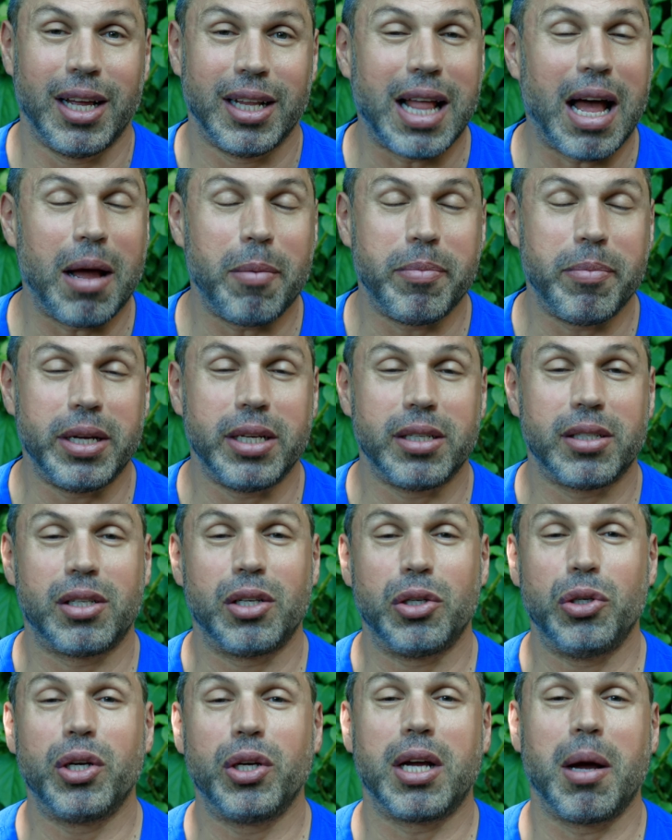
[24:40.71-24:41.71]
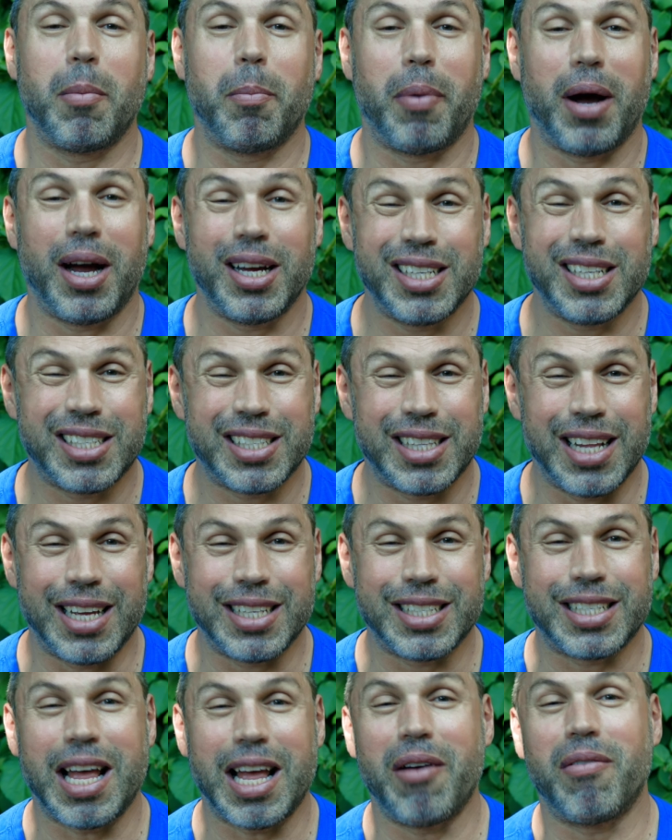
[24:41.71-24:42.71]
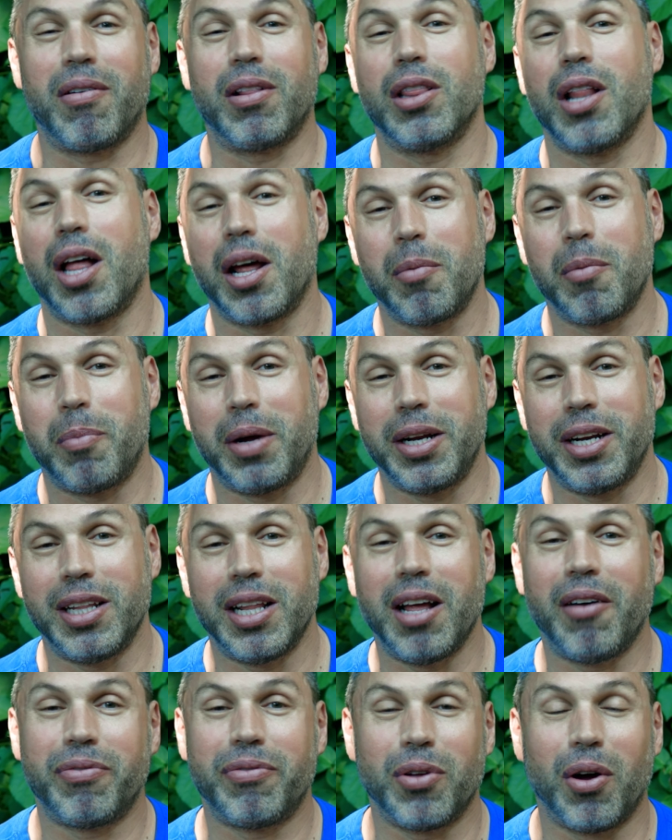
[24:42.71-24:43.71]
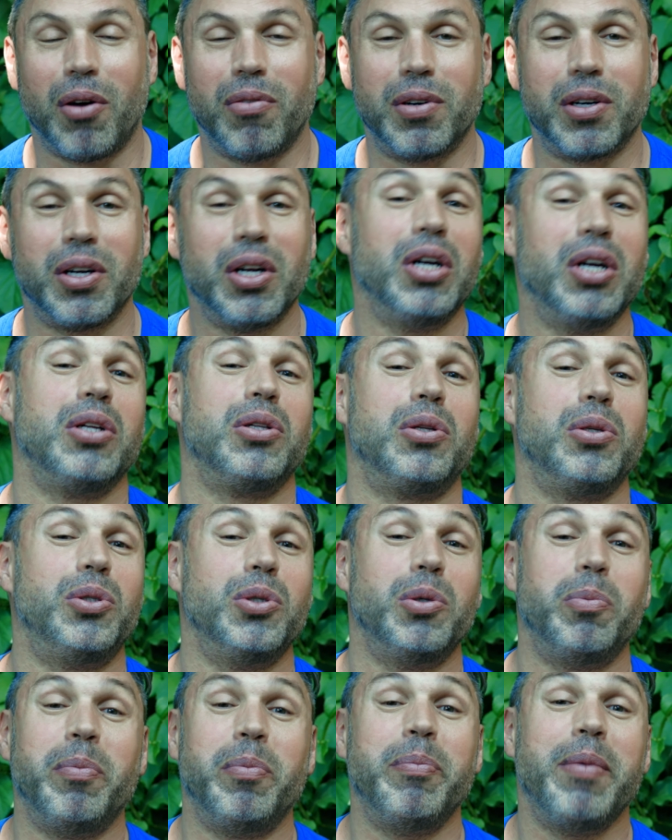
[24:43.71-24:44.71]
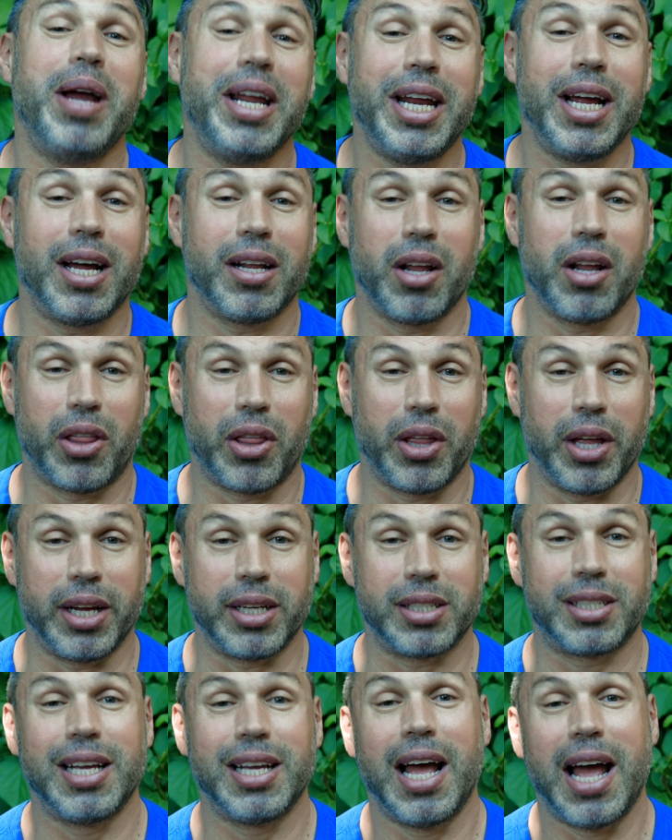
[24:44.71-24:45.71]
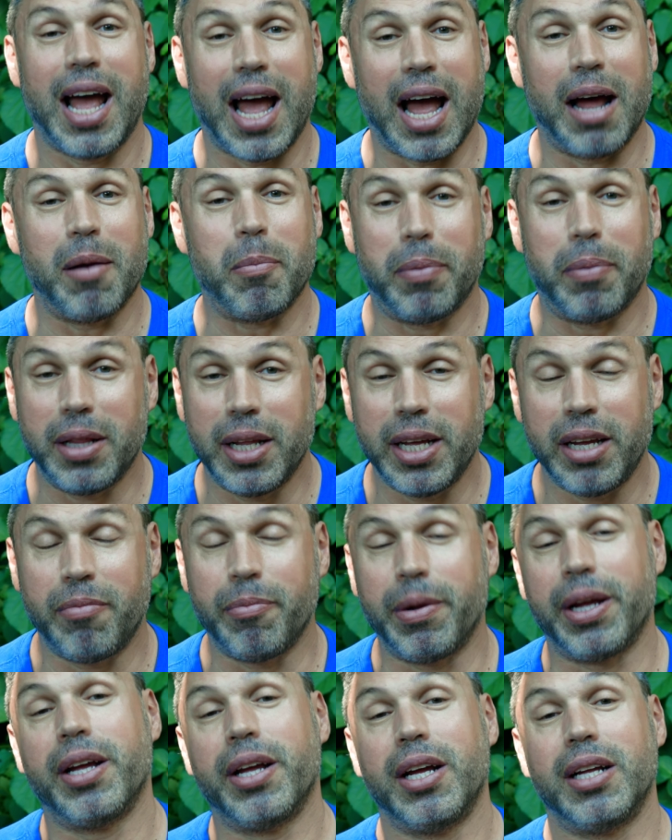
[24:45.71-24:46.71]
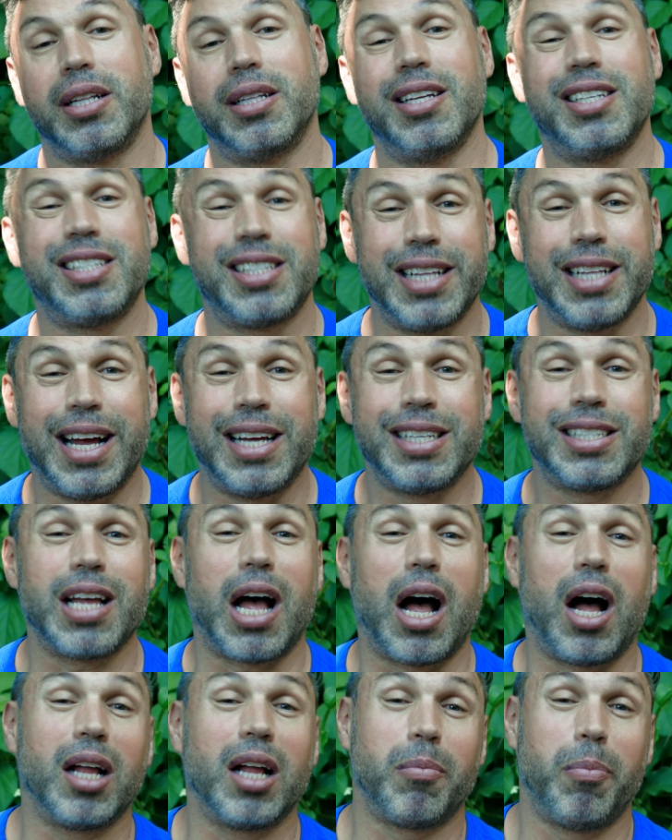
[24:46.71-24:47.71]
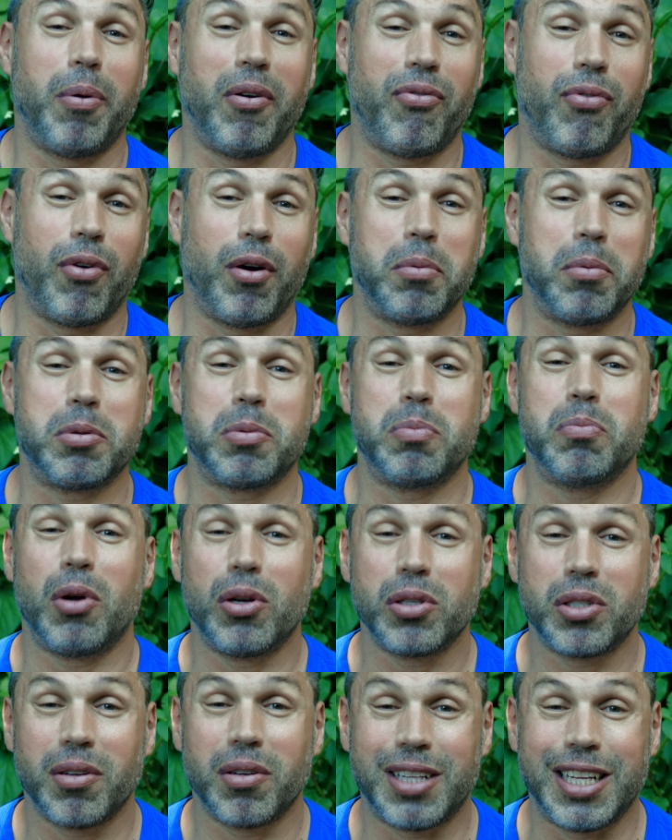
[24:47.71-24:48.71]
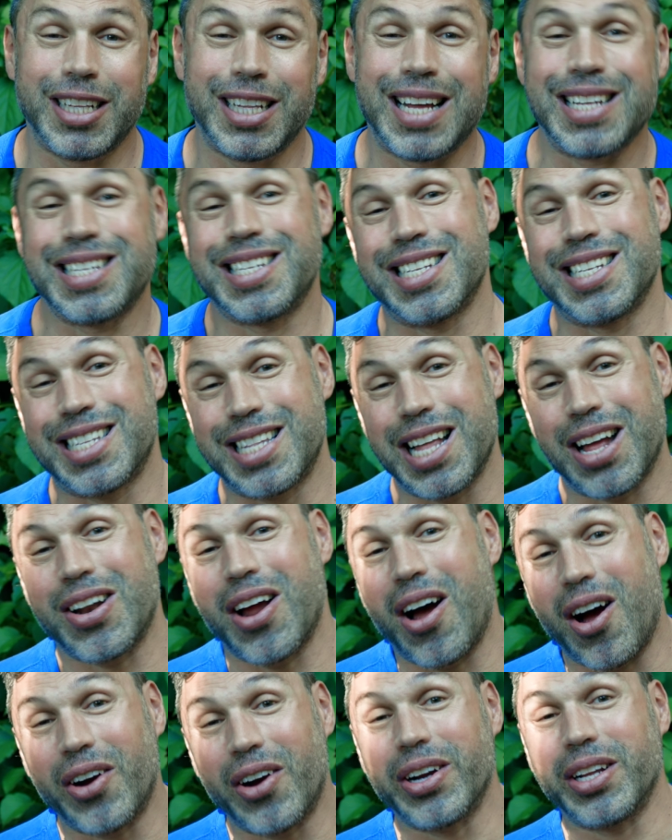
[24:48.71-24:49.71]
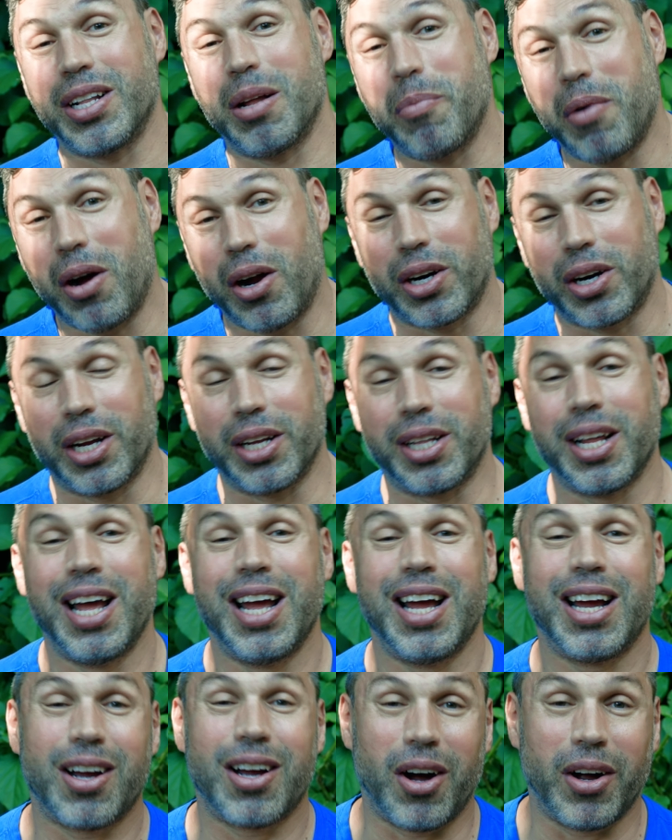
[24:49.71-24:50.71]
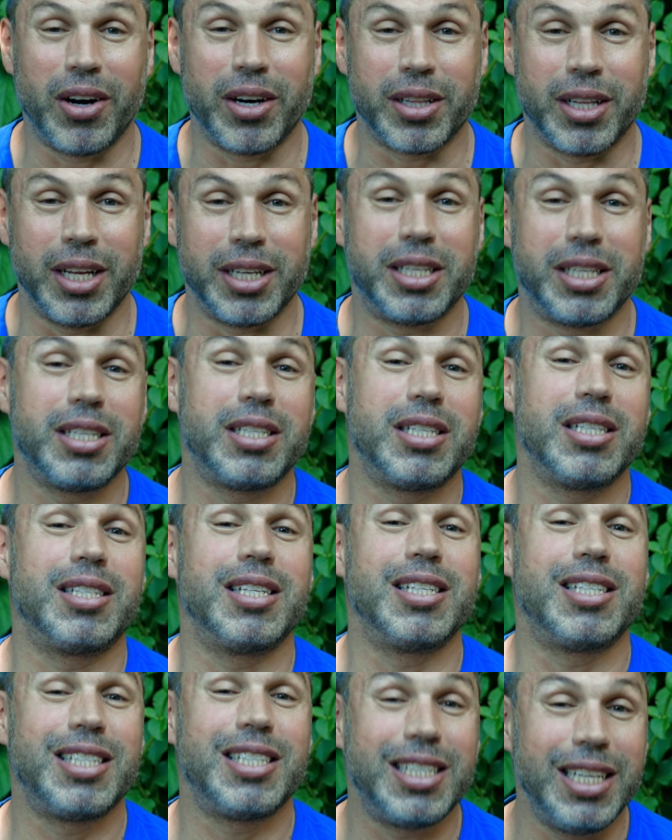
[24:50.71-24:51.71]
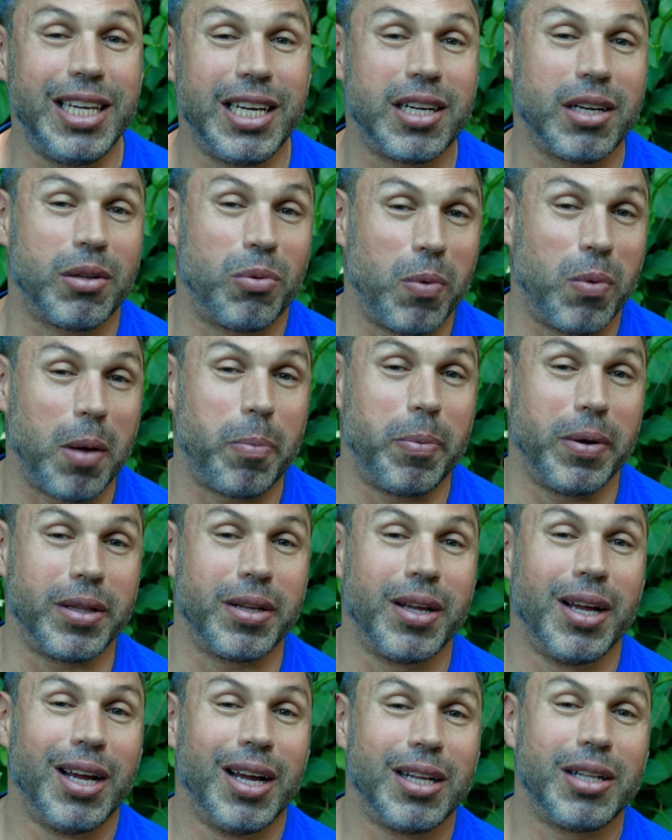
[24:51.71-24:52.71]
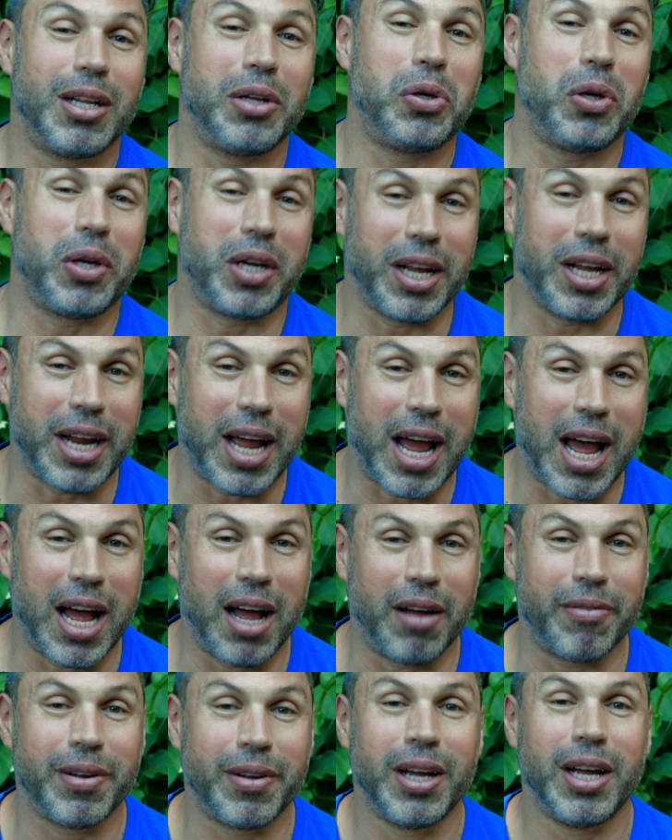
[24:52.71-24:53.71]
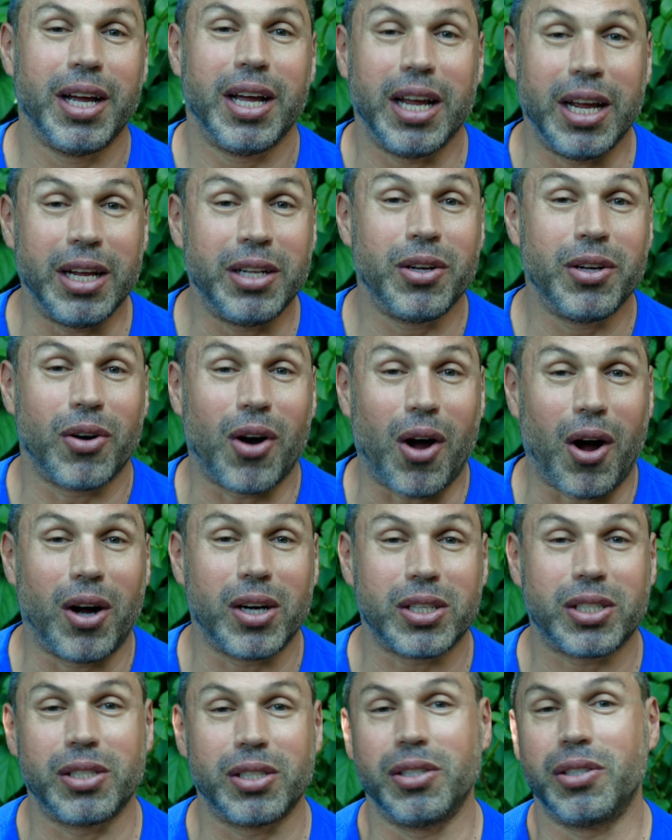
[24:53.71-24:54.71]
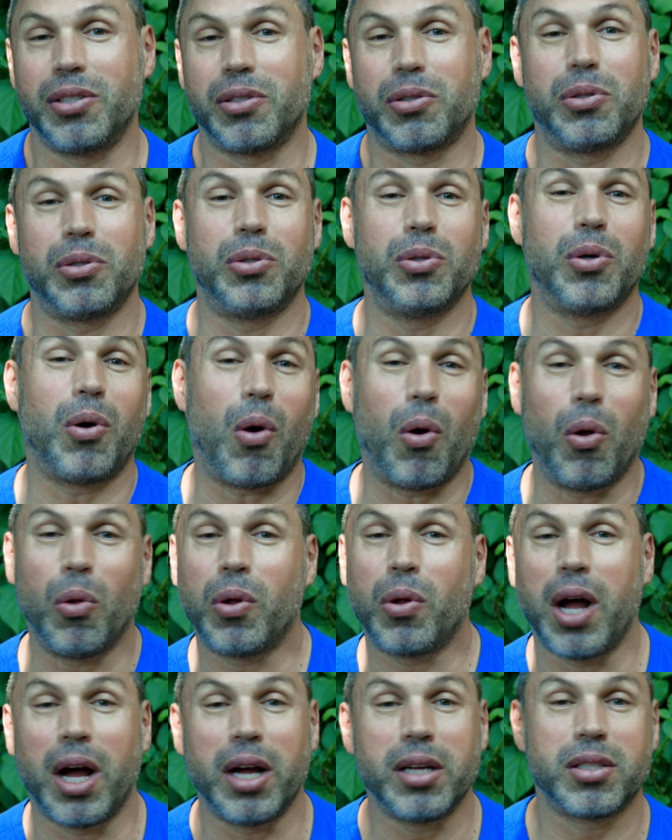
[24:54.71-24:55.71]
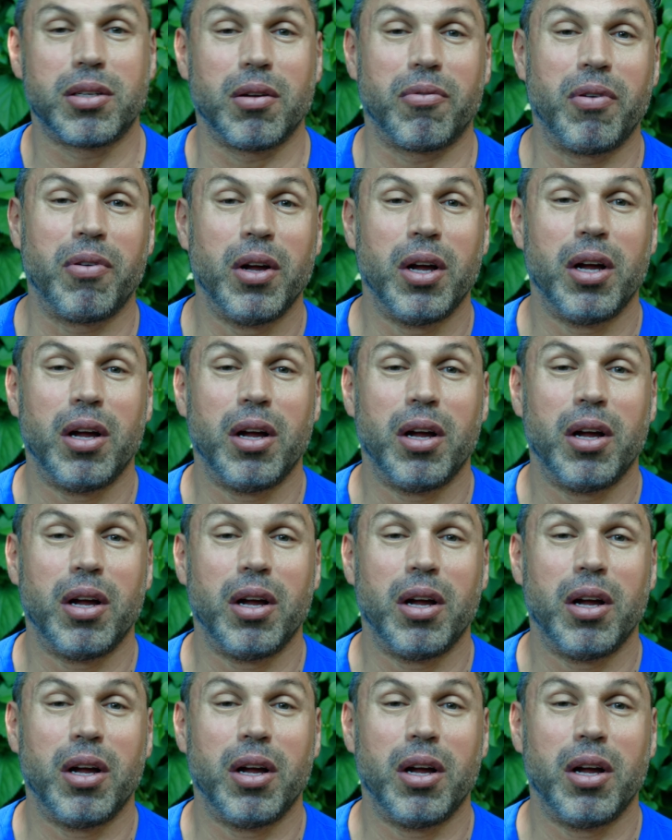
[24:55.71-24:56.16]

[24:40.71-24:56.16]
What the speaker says: That means you can buy this lens, have a lot of money left over to do many other things. And believe me, this lens outperforms most of the lenses that are in the market currently. This is a secret weapon that you can have in your arsenal to do all kinds of